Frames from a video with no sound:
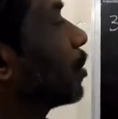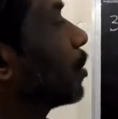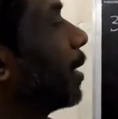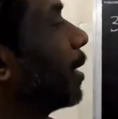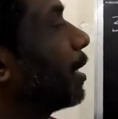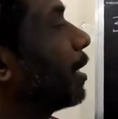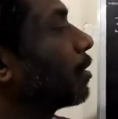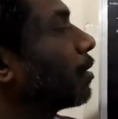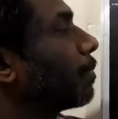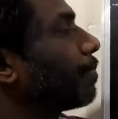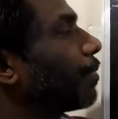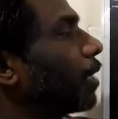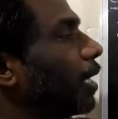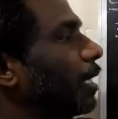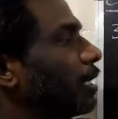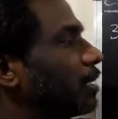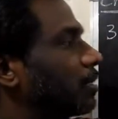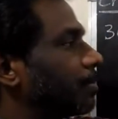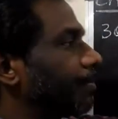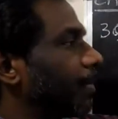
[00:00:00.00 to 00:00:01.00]
joining the
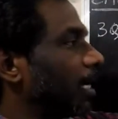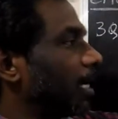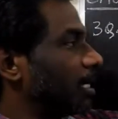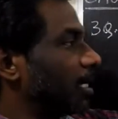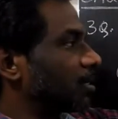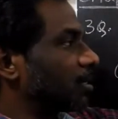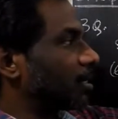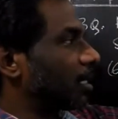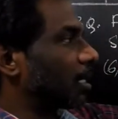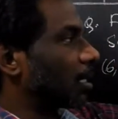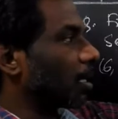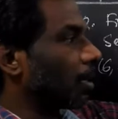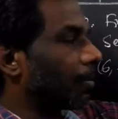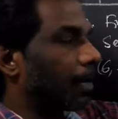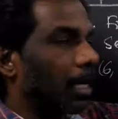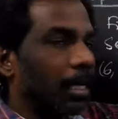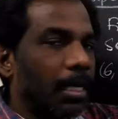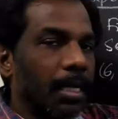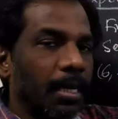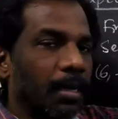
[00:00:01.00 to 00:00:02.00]
points minus 3
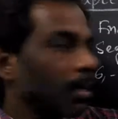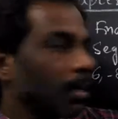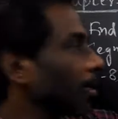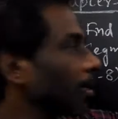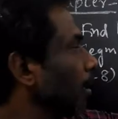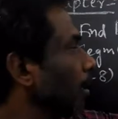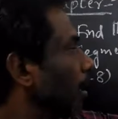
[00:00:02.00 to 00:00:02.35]
comma 10